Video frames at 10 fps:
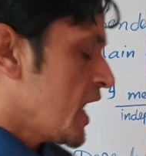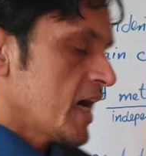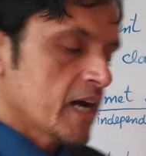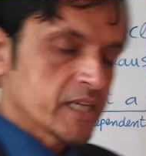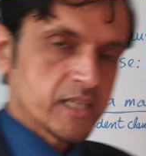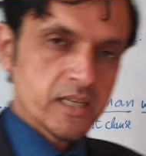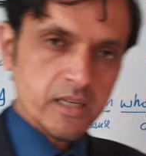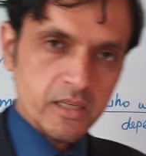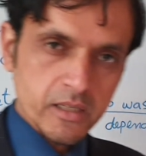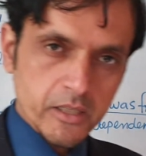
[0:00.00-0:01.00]
I
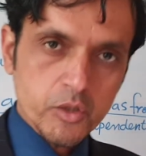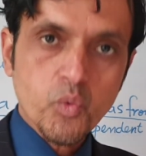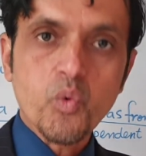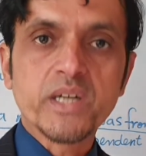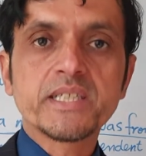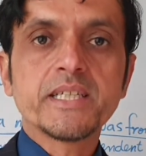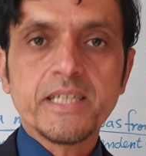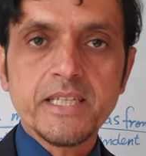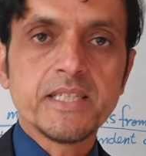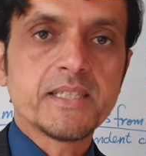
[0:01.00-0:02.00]
heard what
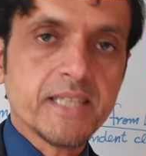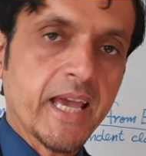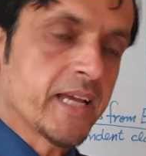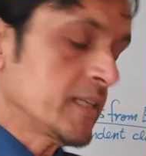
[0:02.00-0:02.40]
he said.